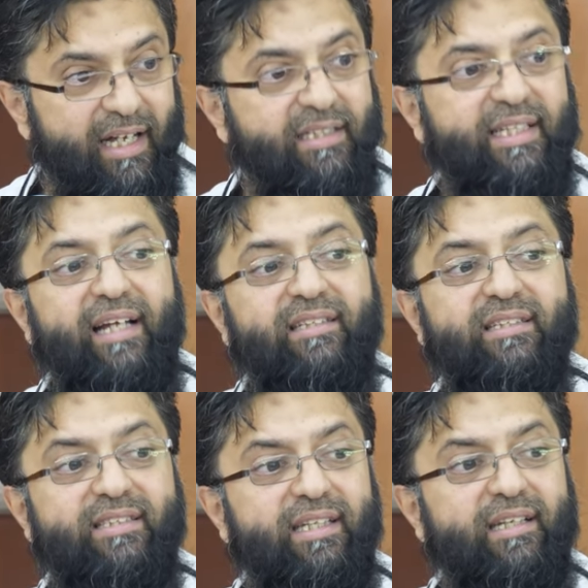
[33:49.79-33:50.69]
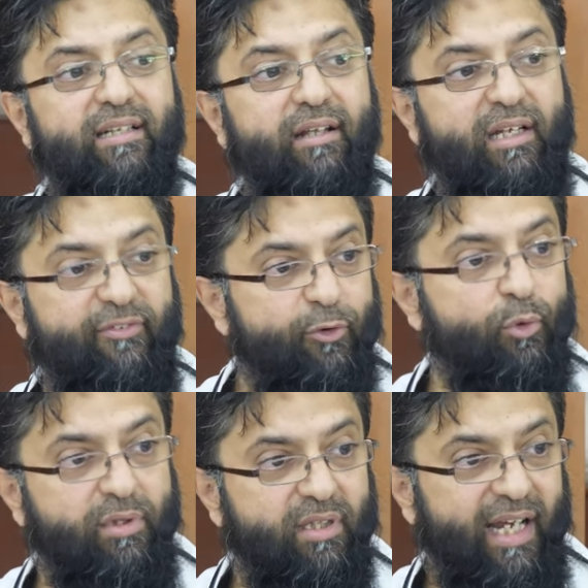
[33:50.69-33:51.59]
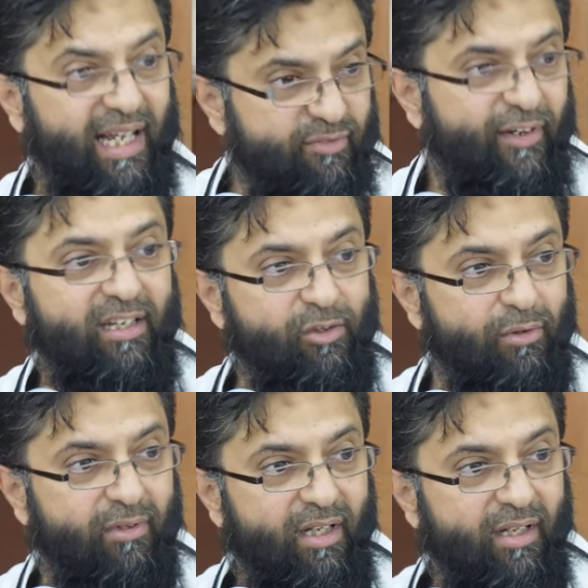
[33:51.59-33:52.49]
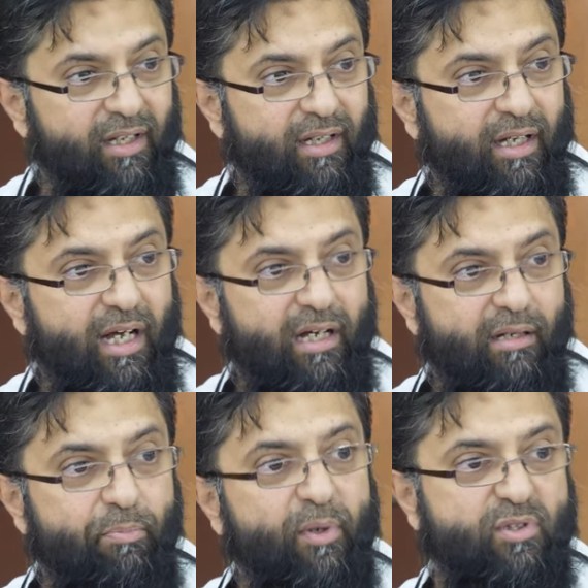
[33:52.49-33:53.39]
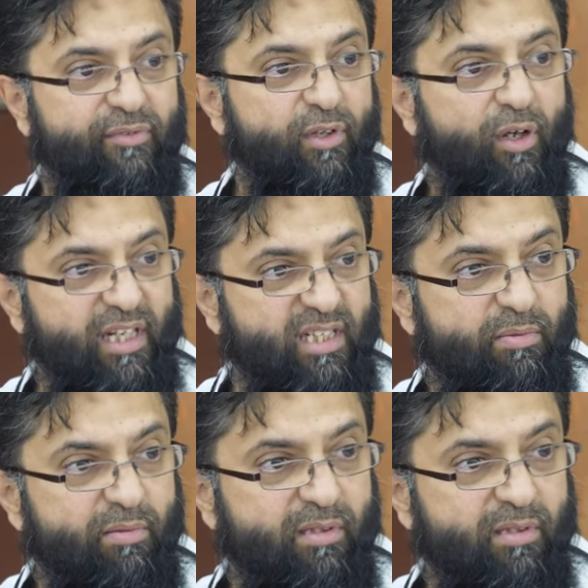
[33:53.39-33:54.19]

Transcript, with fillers: Sanctity, like food, it has value. Uh, books of knowledge.